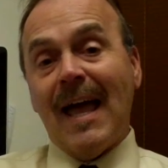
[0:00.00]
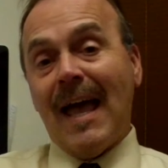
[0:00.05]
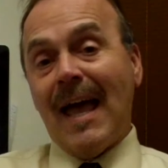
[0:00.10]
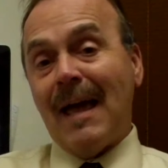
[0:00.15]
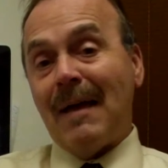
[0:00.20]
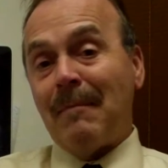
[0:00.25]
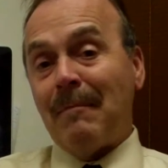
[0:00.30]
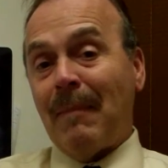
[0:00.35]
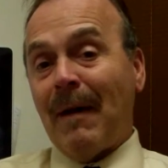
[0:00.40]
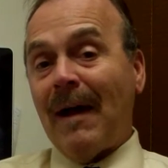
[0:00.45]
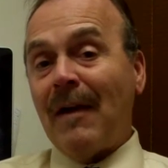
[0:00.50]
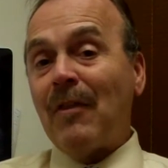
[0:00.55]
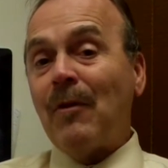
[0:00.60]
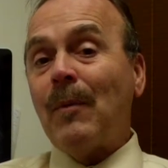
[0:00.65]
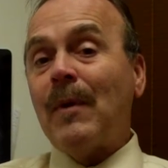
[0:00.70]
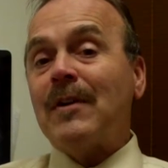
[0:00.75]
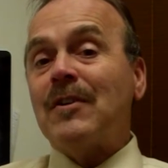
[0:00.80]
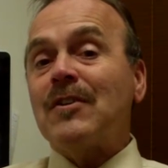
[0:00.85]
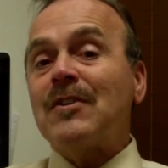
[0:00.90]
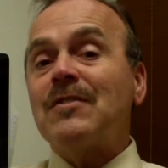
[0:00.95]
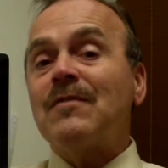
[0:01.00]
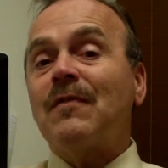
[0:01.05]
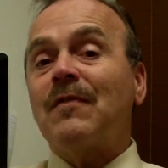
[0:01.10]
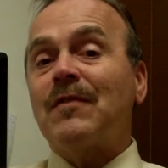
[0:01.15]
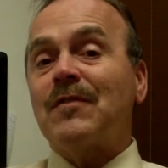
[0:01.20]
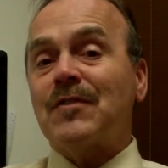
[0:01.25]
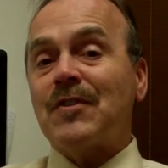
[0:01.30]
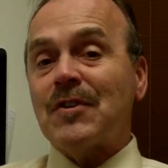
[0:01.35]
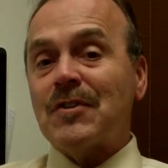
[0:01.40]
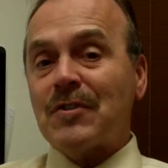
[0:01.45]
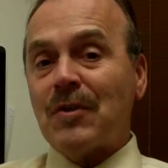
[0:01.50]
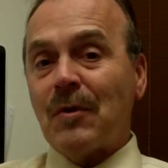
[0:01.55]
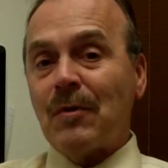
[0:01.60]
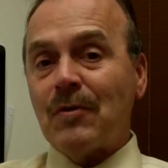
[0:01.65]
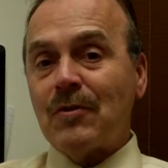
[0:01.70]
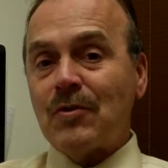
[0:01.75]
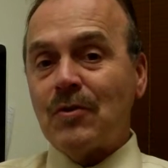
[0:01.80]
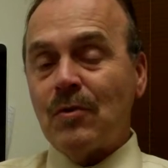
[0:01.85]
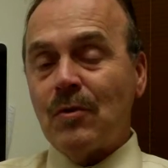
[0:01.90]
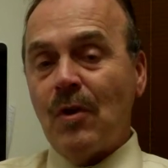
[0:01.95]
And by the way, just so
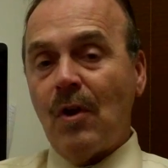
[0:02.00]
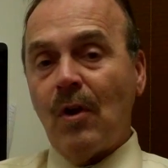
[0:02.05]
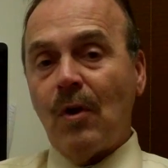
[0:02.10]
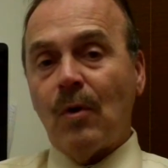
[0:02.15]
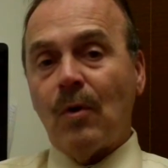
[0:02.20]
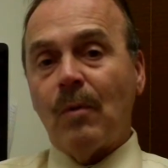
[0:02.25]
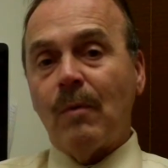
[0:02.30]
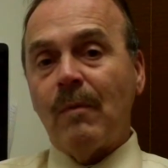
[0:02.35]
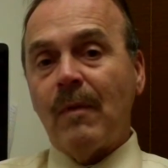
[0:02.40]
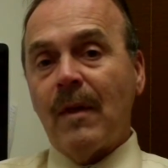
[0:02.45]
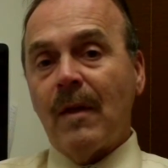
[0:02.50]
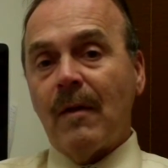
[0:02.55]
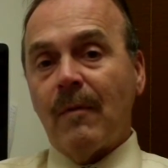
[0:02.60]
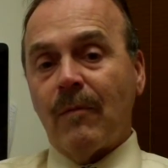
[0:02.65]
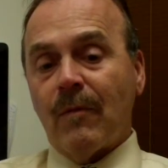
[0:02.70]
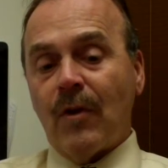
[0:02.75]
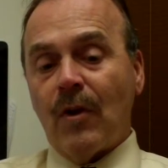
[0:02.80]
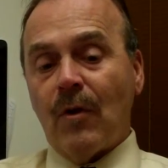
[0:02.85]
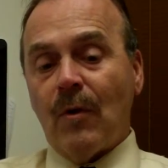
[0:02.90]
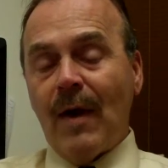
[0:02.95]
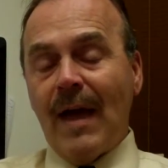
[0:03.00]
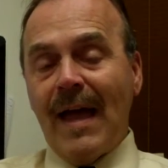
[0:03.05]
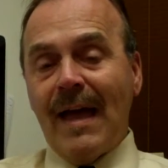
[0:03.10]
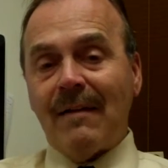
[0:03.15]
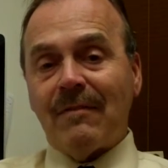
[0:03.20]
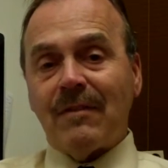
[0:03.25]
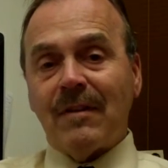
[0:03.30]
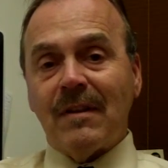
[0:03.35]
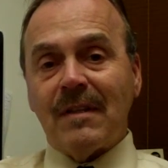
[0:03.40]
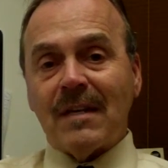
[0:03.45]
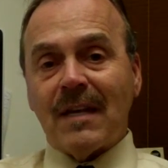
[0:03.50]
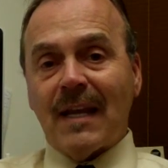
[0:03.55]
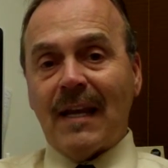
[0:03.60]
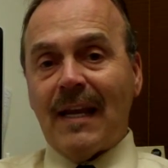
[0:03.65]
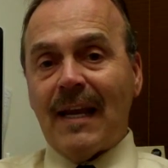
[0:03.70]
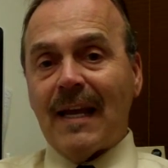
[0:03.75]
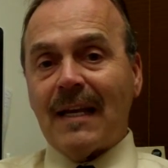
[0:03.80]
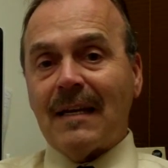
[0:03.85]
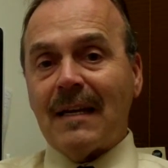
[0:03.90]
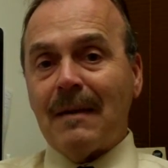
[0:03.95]
that you know, after the
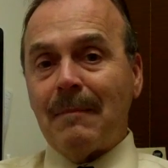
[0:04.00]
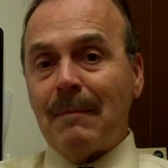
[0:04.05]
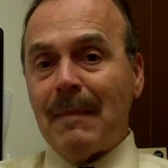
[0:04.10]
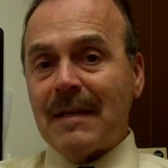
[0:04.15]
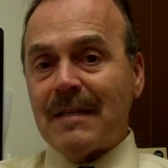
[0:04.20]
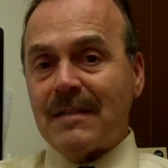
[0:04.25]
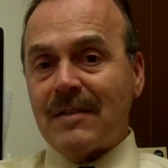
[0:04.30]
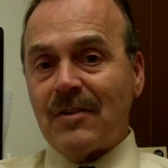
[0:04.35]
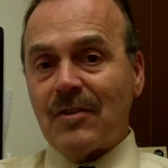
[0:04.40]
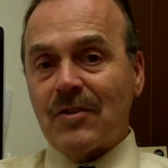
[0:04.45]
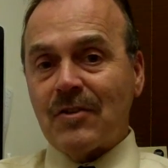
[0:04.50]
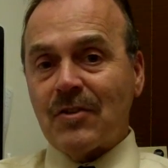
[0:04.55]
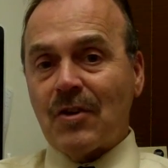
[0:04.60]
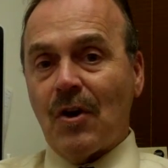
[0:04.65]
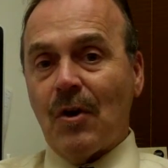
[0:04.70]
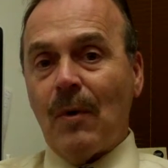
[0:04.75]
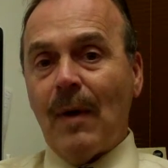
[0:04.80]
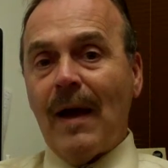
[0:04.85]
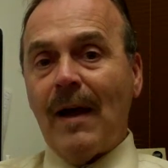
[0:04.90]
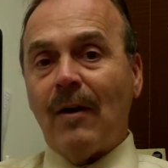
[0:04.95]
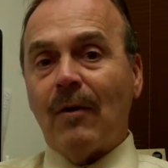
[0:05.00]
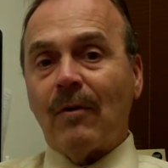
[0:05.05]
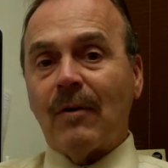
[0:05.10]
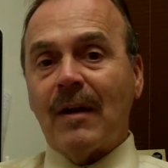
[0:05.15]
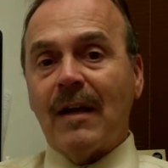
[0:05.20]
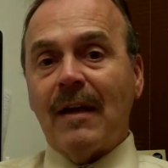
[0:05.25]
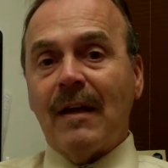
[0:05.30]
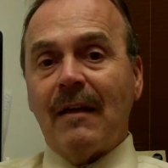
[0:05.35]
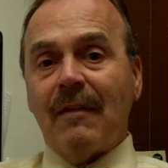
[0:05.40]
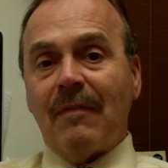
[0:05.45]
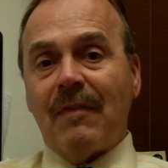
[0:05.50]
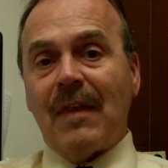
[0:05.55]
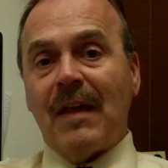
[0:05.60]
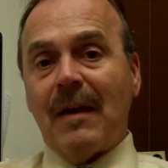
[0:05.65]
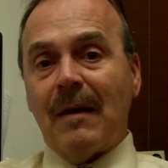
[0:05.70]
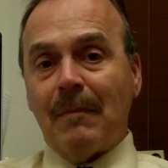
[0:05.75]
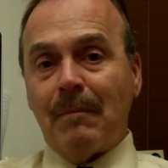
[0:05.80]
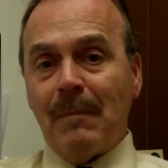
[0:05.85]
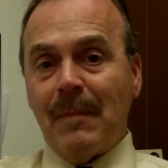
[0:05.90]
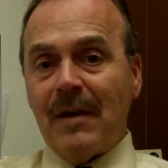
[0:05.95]
ConnectEd messages go out,
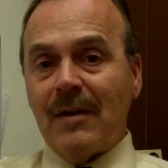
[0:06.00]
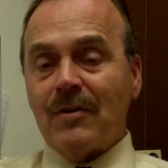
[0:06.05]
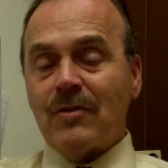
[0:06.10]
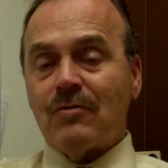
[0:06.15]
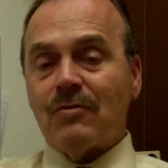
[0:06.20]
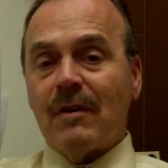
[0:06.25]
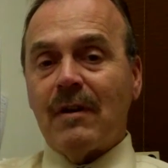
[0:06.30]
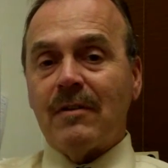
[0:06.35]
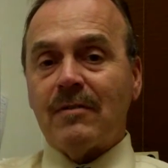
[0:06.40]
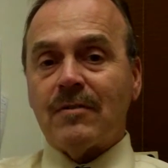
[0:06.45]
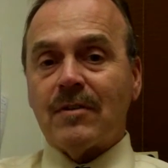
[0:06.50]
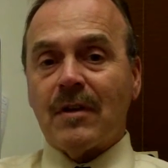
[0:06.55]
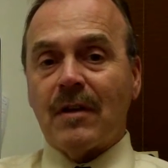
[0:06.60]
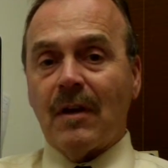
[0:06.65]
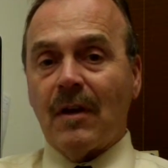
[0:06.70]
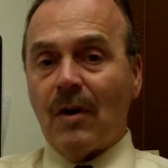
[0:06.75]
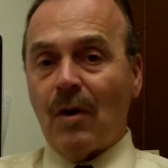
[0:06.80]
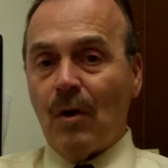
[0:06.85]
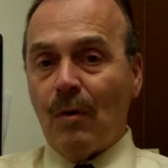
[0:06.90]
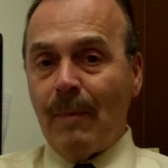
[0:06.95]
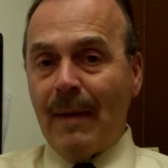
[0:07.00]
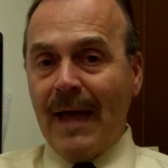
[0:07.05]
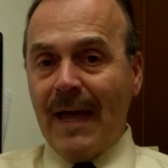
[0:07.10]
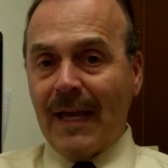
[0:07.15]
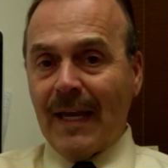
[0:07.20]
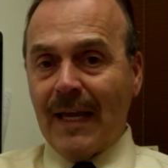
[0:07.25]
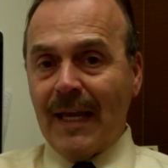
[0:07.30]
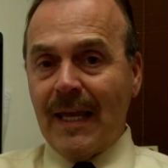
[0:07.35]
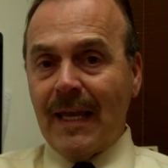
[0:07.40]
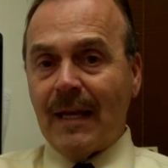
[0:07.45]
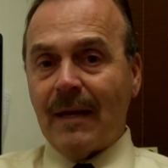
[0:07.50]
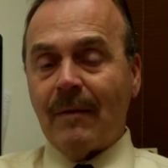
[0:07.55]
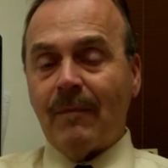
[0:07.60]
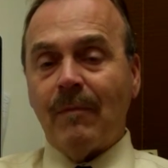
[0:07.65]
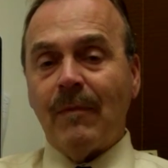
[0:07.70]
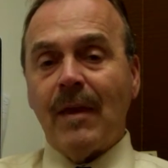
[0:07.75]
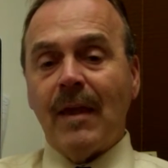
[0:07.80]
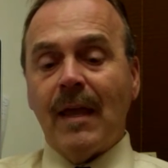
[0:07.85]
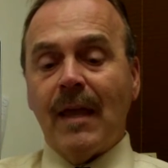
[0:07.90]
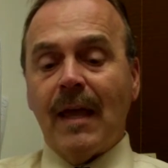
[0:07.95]
then administrators can go back in
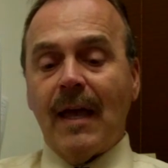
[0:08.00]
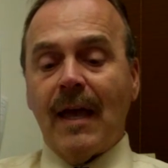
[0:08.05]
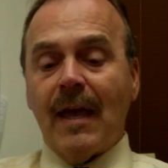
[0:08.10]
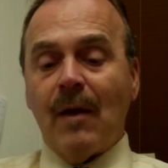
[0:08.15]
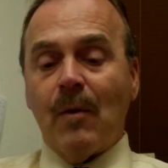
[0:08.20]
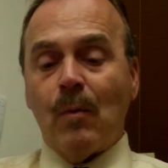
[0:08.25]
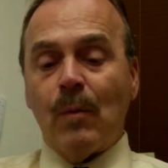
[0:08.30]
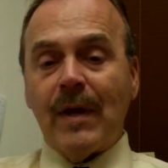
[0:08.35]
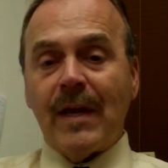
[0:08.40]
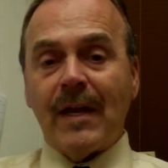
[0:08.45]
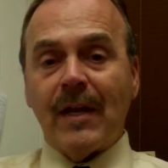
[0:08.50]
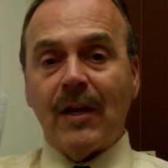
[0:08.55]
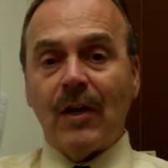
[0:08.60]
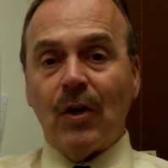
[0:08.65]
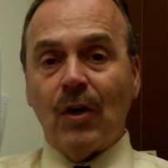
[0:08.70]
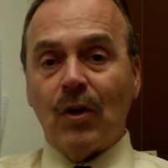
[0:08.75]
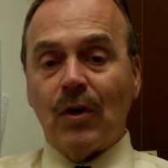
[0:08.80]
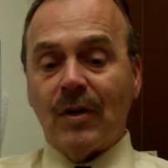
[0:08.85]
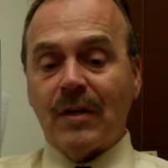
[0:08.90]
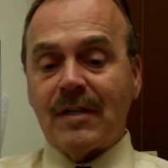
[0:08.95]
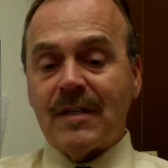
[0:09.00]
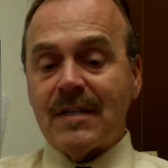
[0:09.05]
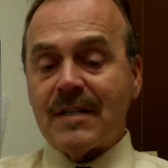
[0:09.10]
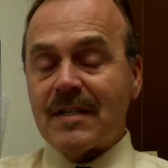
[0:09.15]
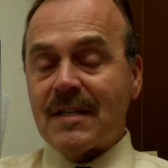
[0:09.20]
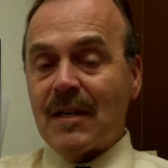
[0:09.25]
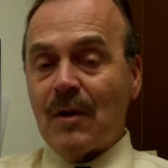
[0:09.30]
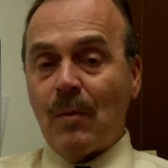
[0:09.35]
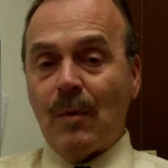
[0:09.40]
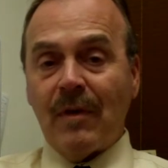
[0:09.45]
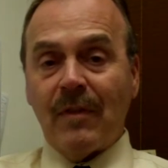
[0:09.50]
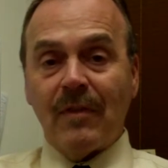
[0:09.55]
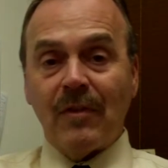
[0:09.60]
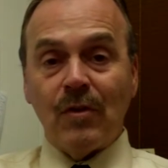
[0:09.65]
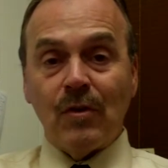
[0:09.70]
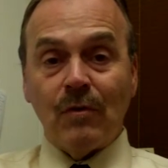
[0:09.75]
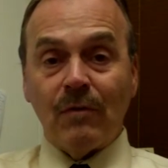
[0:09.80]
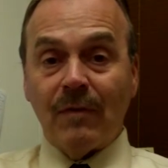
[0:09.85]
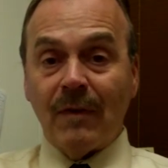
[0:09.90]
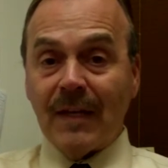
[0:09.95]
and we can look to see whether
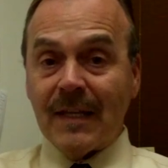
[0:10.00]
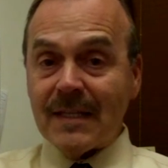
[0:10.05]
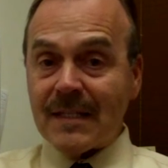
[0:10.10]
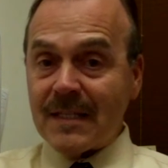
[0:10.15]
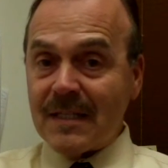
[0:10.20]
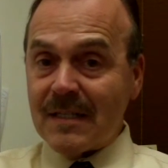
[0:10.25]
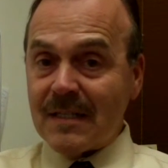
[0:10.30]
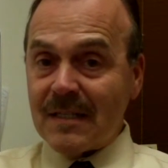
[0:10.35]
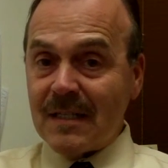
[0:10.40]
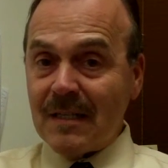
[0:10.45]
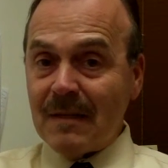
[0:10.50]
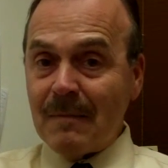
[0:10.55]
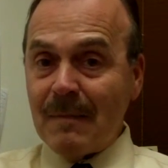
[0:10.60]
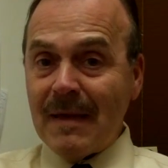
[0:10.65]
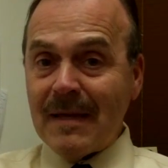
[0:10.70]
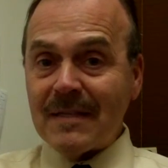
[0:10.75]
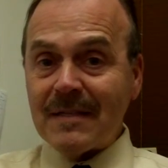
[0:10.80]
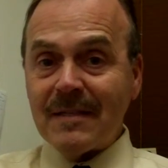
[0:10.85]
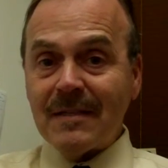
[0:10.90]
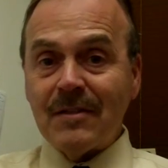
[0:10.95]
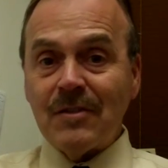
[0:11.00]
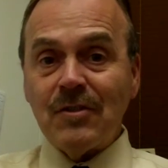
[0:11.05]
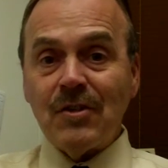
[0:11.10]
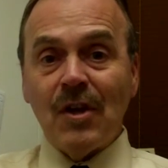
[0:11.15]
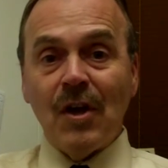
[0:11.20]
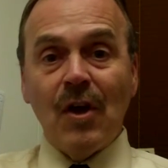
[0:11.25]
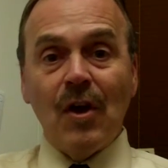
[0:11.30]
you've listened to the message,